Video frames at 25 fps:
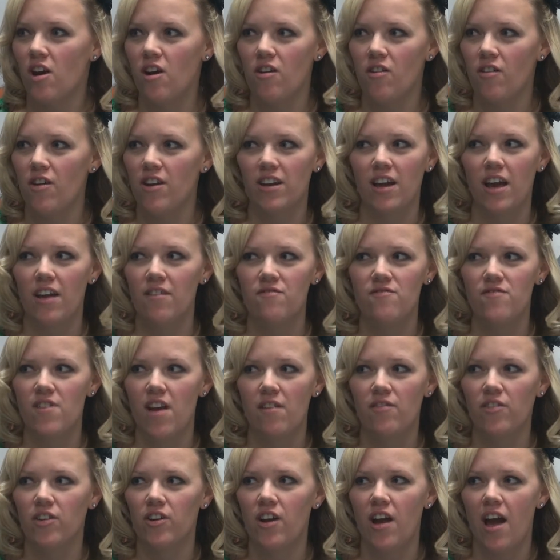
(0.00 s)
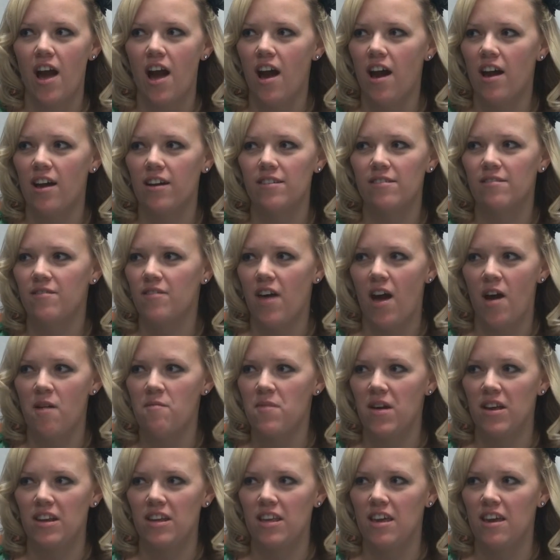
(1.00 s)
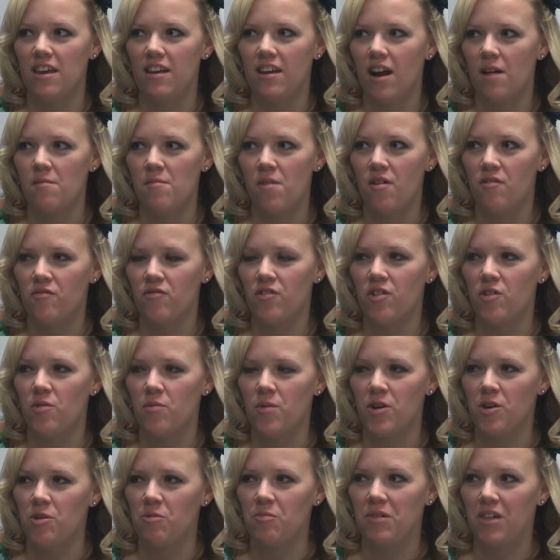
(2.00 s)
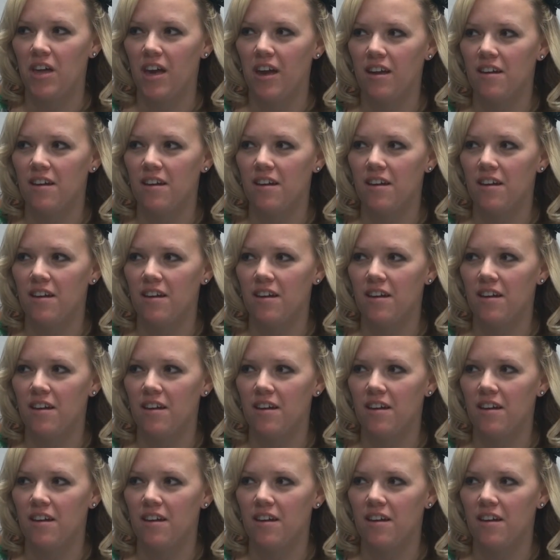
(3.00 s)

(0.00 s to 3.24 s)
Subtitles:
and I've never had that many come out for a winter